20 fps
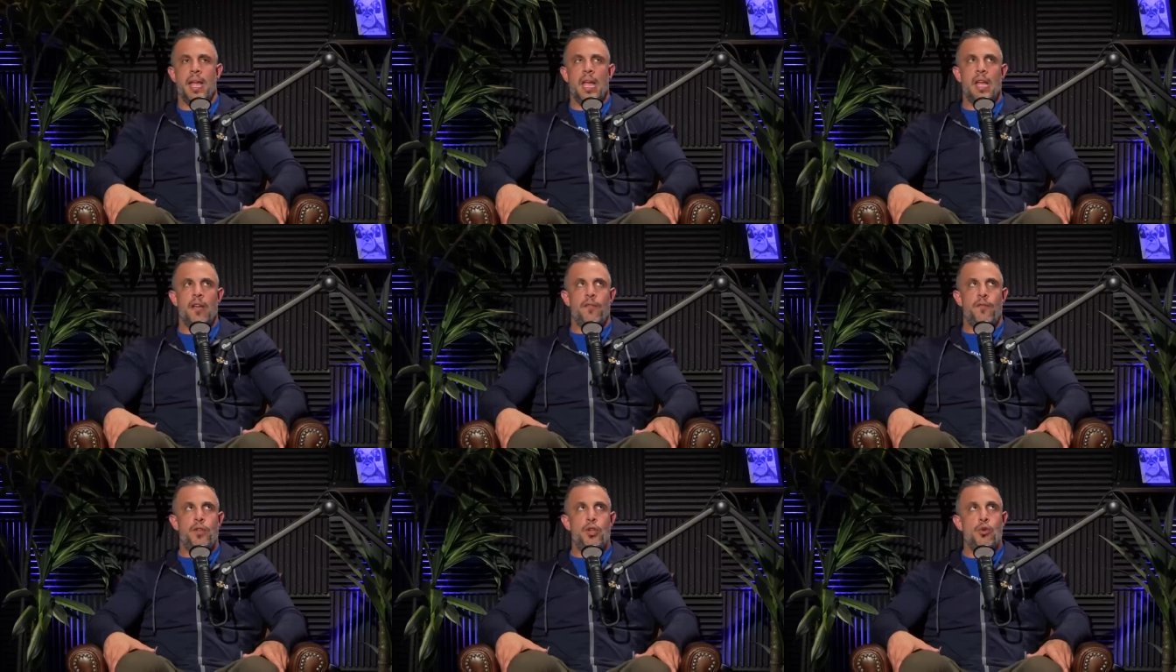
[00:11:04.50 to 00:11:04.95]

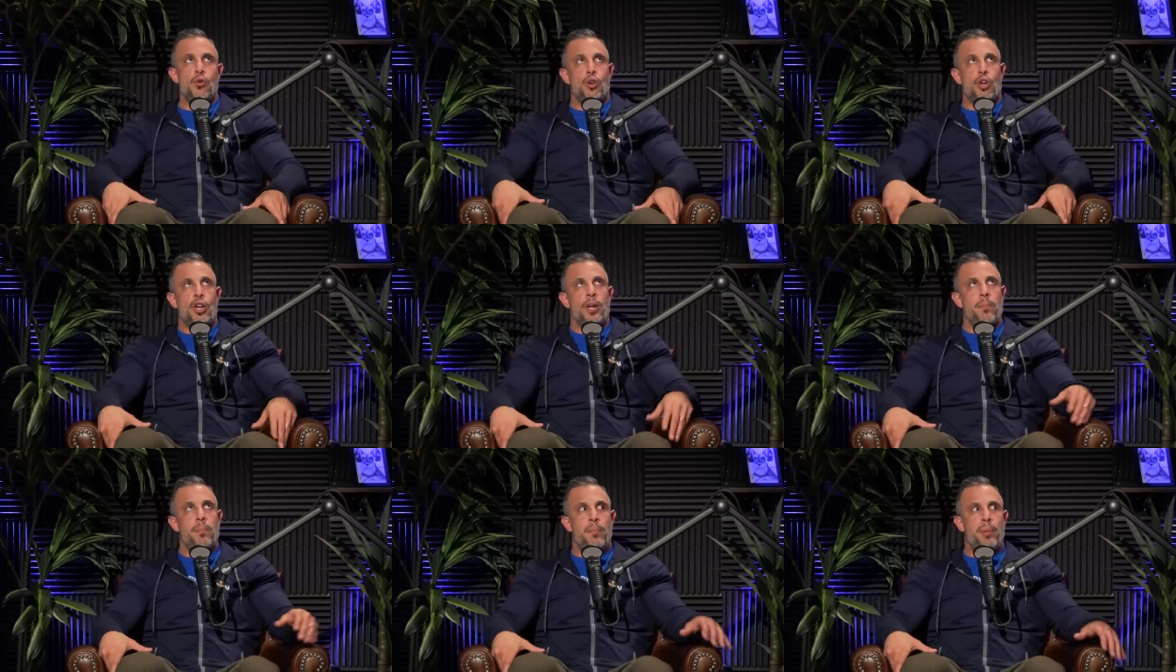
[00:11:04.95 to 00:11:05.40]
If you
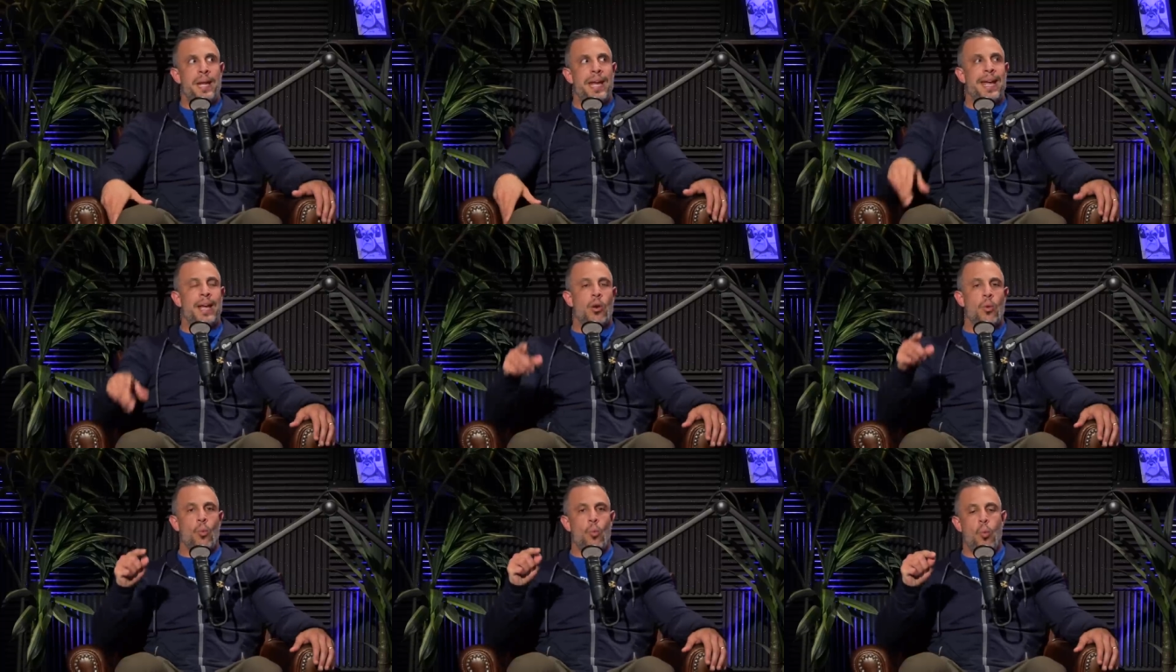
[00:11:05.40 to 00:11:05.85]
could
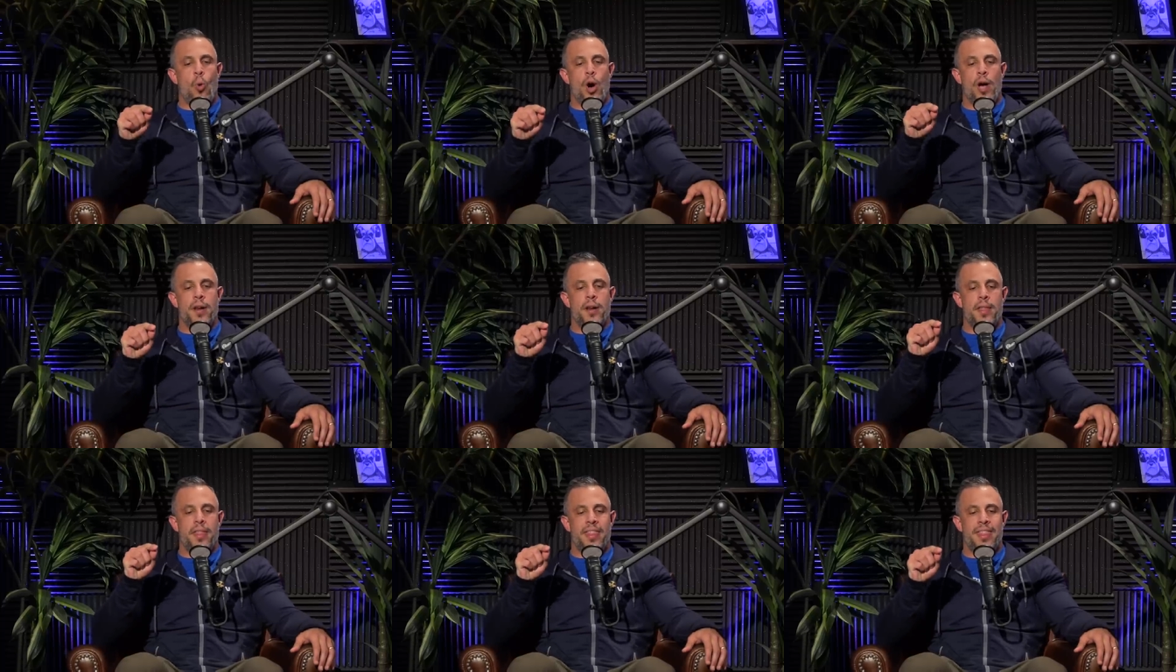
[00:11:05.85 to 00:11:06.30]
pick
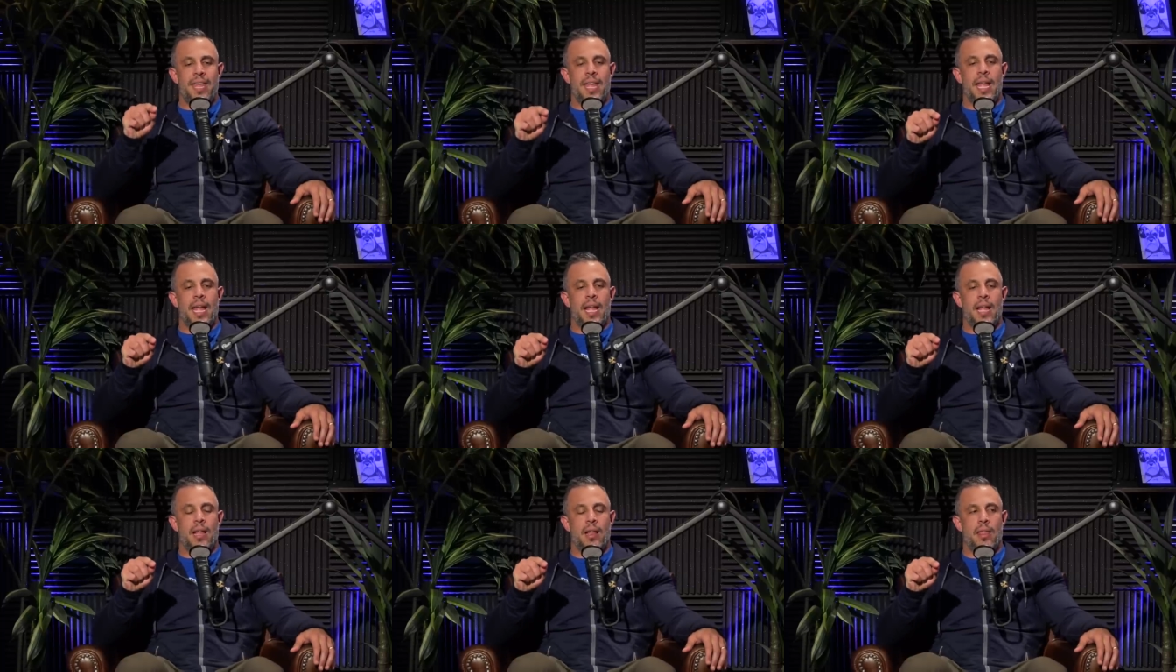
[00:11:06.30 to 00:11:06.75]
one
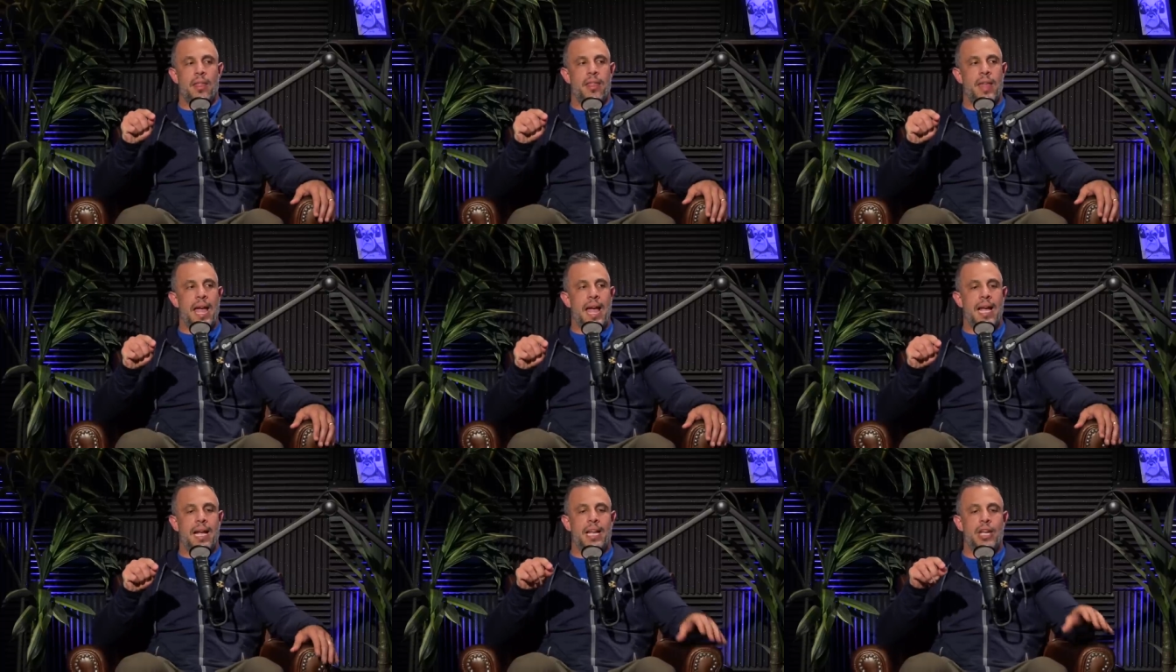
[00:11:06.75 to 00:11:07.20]
thing
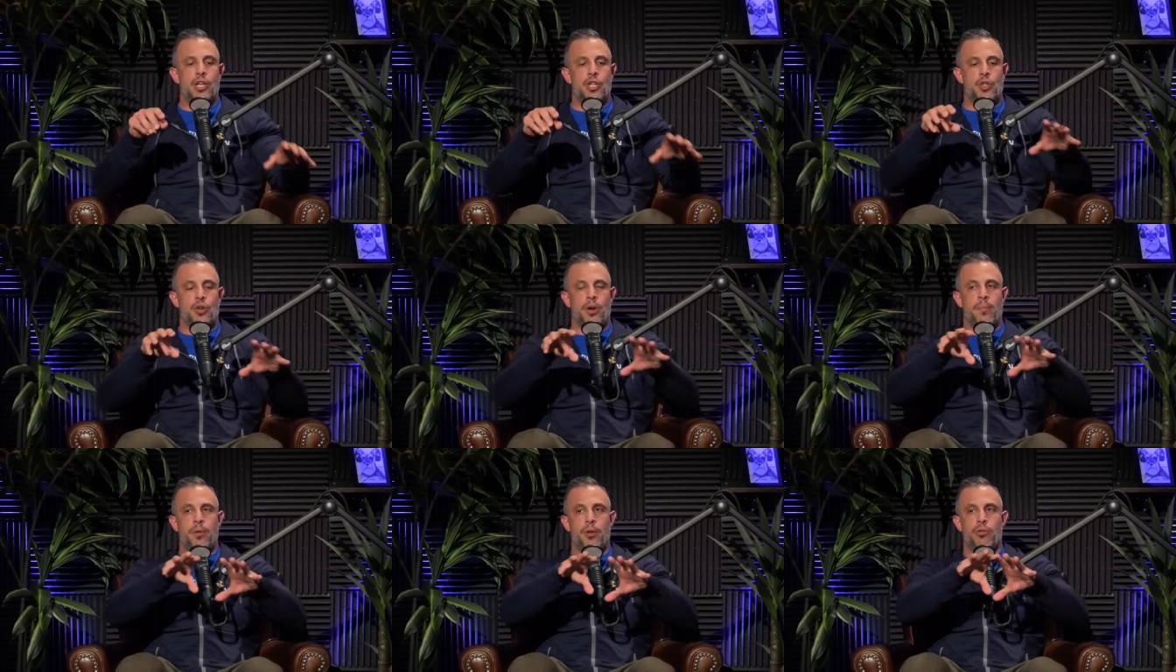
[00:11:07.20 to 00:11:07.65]
that
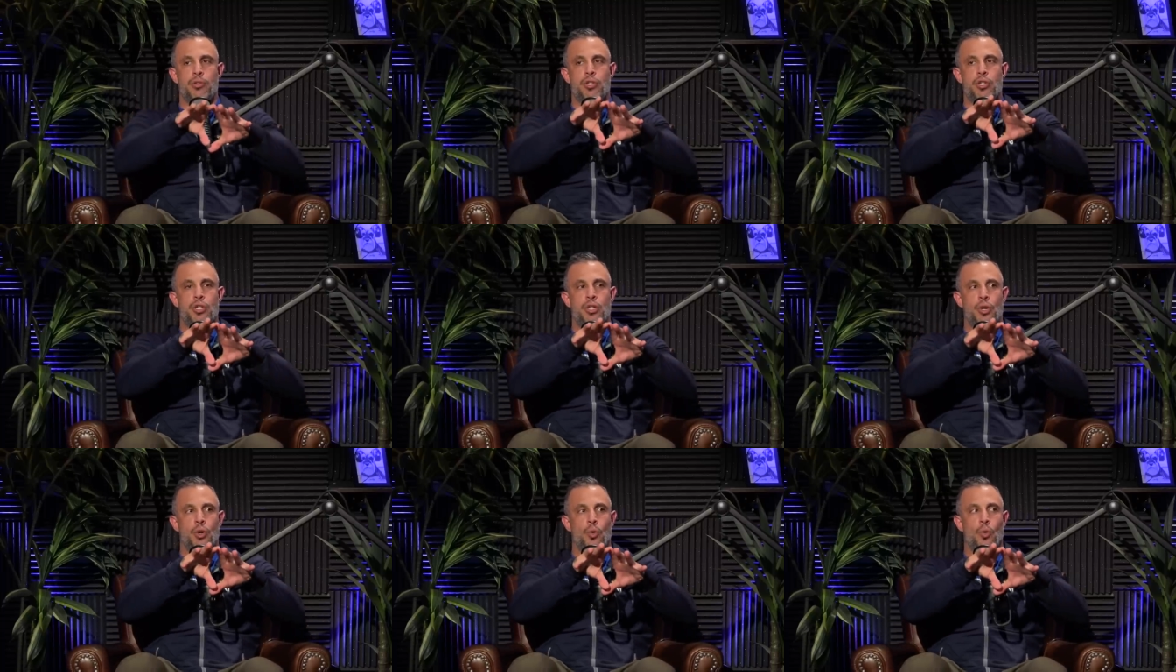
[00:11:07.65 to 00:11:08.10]
contributes
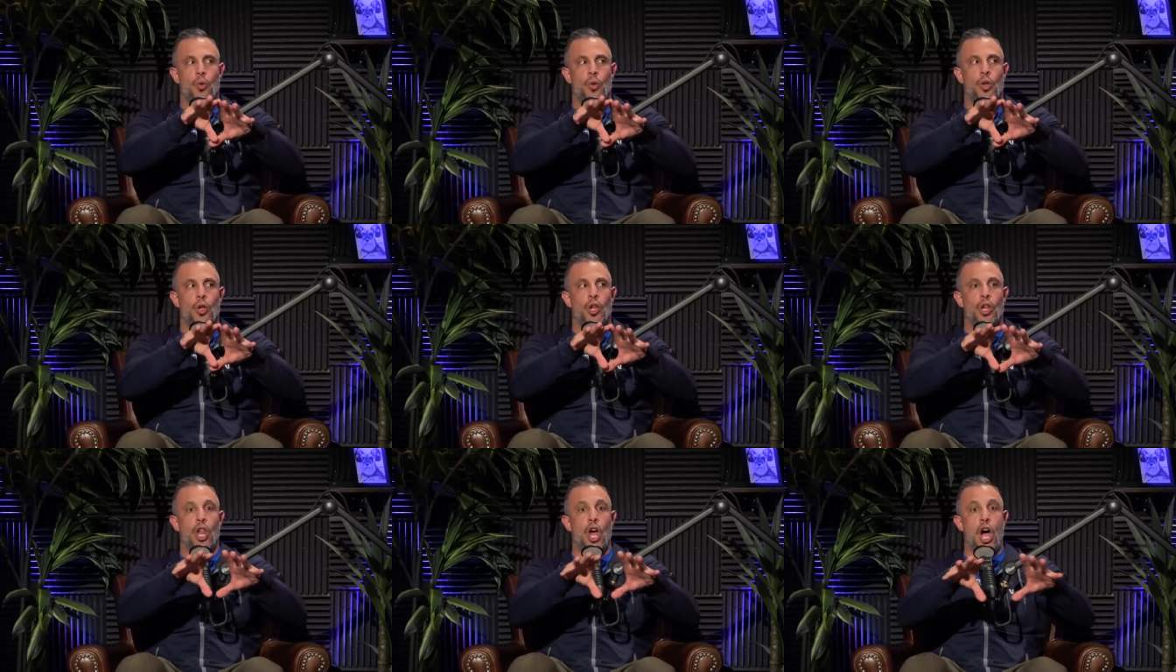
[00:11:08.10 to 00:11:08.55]
to
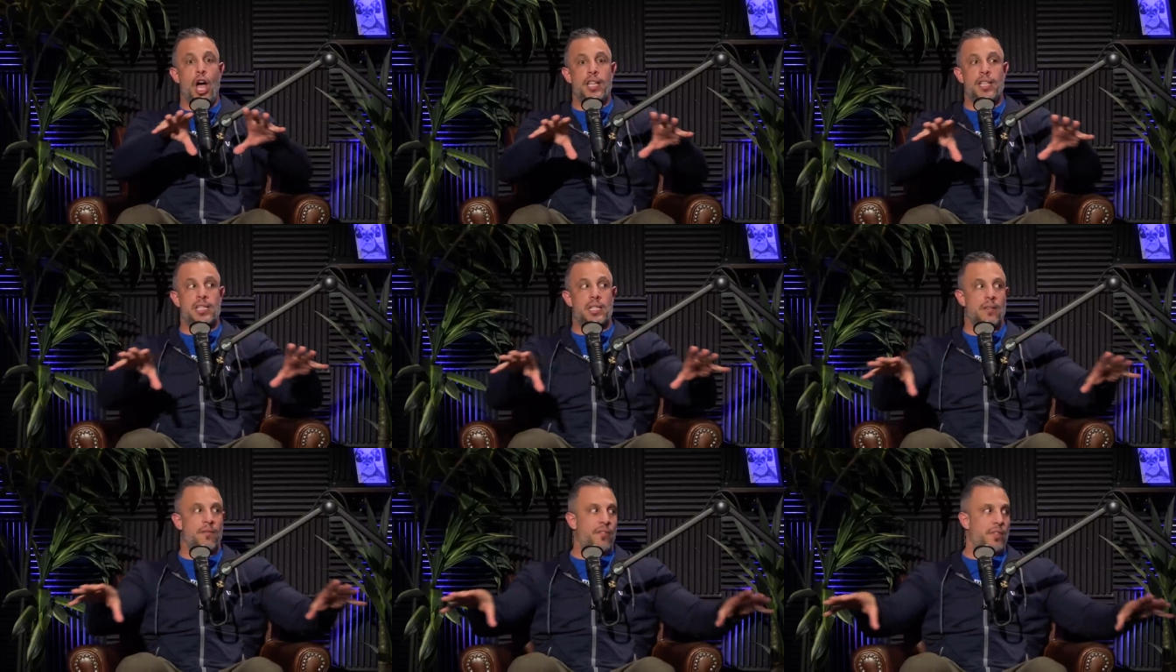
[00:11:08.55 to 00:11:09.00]

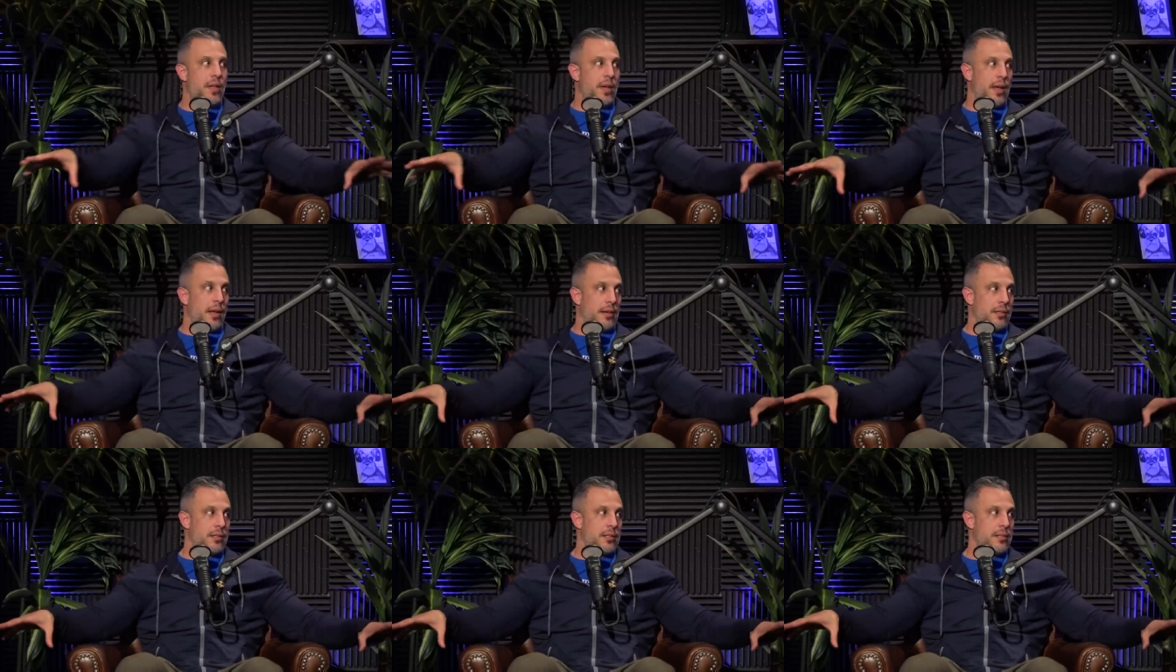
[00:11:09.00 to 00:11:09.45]
lots of
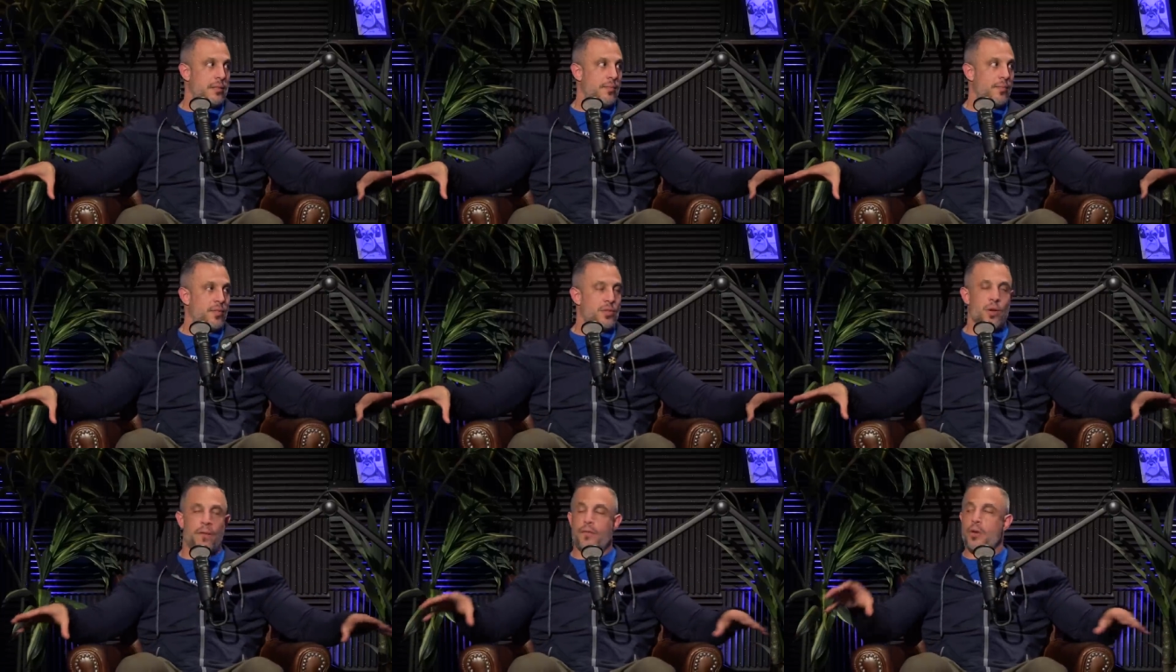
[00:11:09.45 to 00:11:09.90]
things.
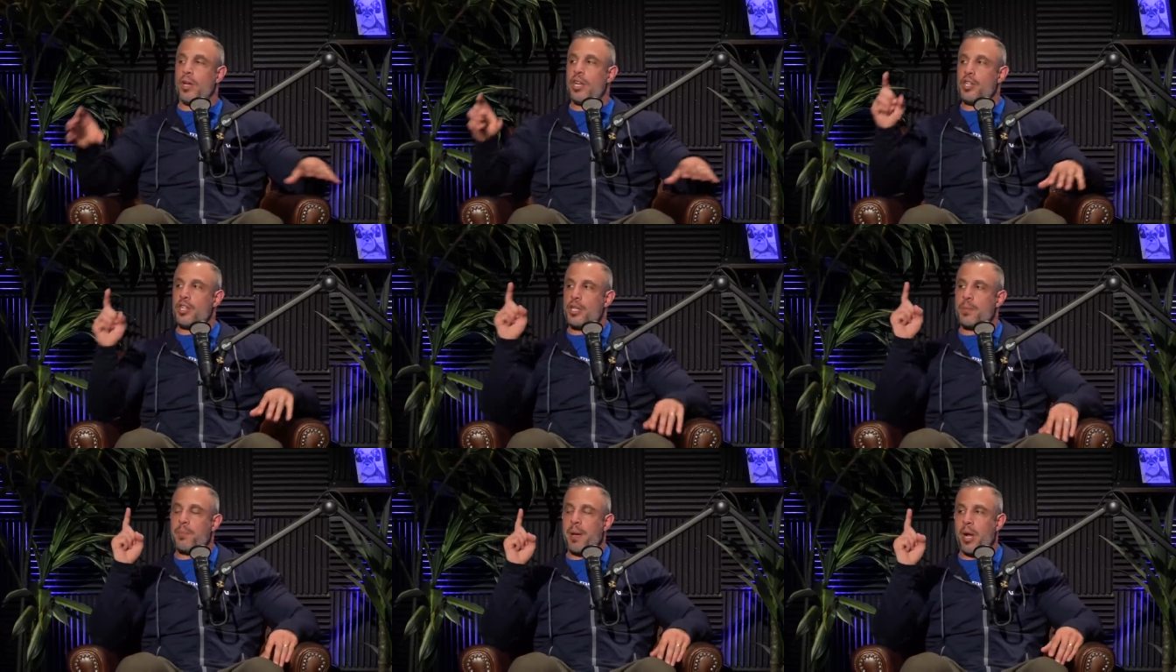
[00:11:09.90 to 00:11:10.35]
So if you could just